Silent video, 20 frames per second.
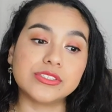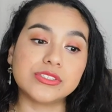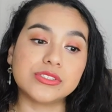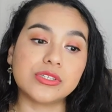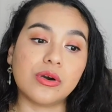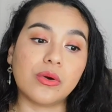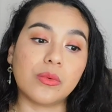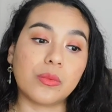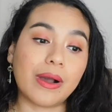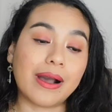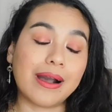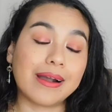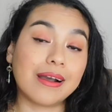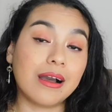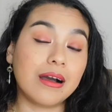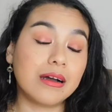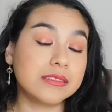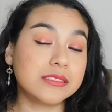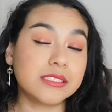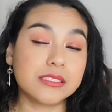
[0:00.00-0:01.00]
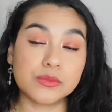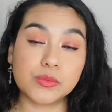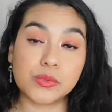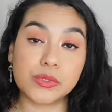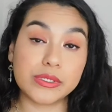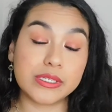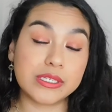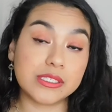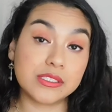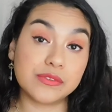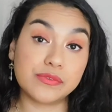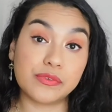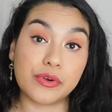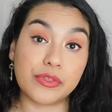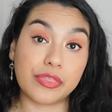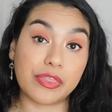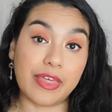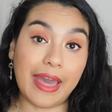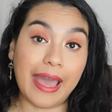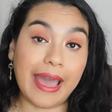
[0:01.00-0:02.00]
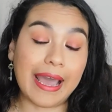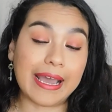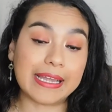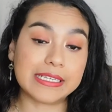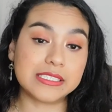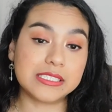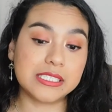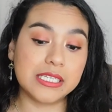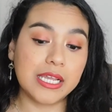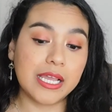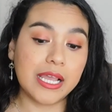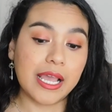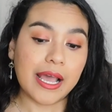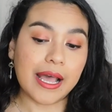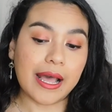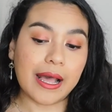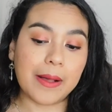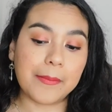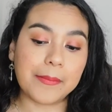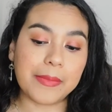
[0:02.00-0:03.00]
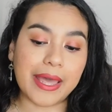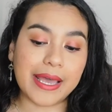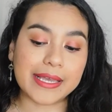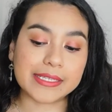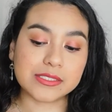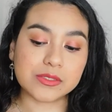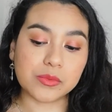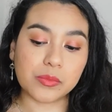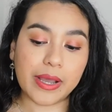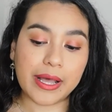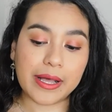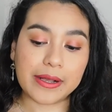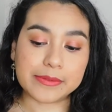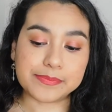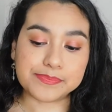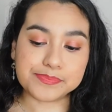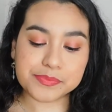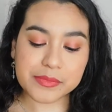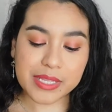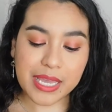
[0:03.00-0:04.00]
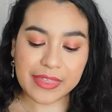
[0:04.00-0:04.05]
So content warnings for that as well.